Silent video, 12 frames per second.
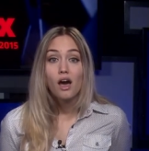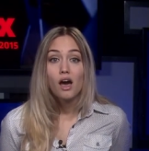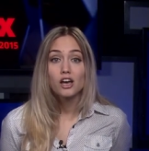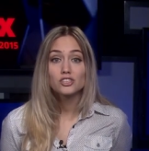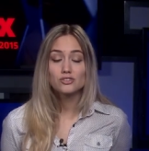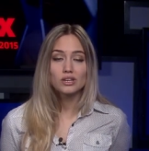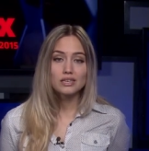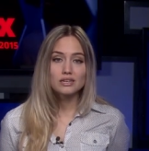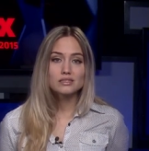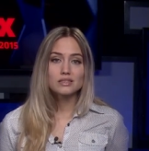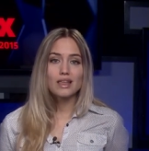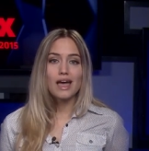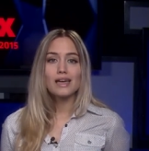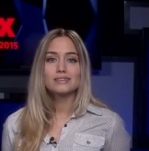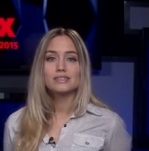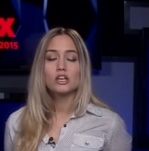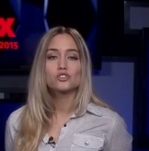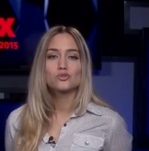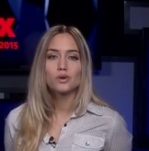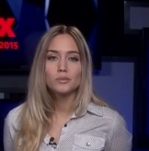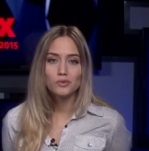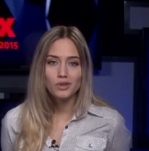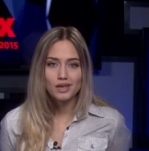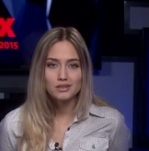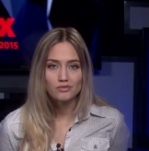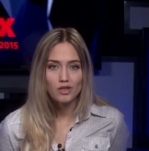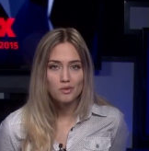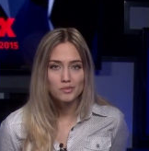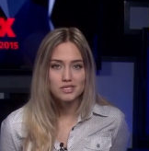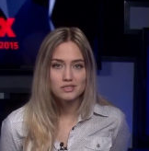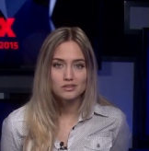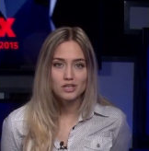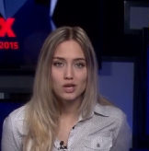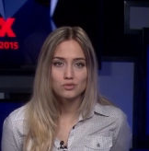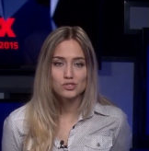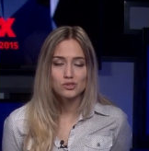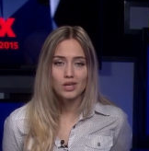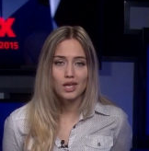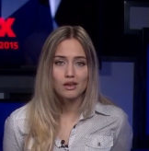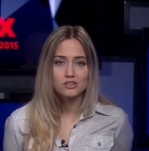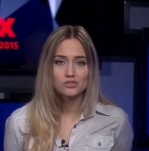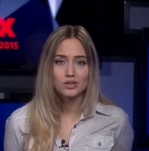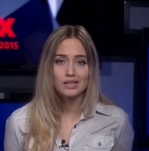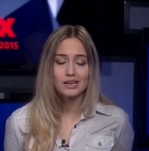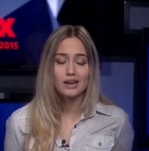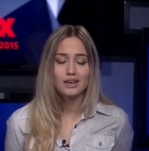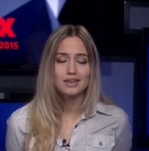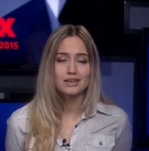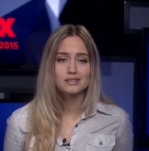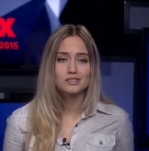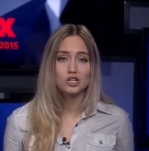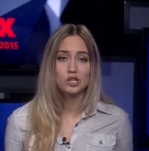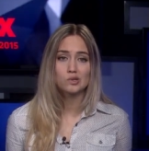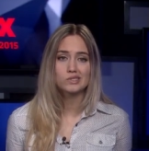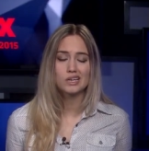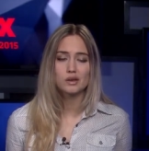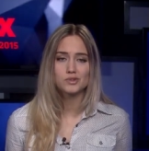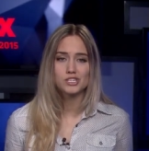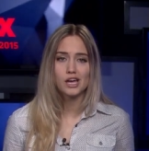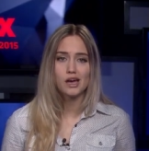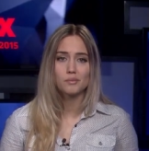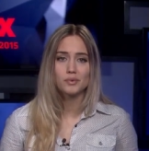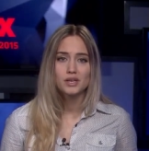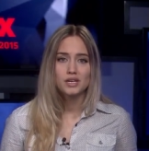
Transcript: Australia's last AAA development studio, 2K Australia, is closing up shop.